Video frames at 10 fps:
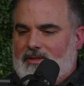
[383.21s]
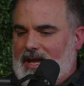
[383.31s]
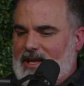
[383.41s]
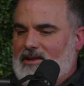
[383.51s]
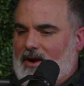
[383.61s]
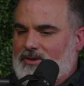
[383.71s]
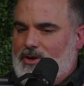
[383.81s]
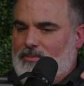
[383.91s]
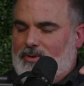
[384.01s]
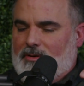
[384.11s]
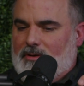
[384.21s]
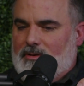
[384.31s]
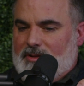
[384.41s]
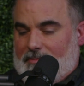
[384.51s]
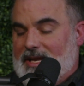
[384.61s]
the end of October,
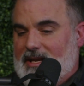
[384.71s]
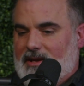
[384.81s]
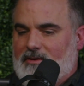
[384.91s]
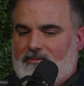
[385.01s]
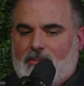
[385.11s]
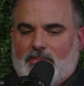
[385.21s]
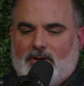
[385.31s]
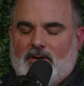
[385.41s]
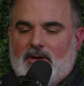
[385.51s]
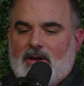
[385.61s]
the beginning of November,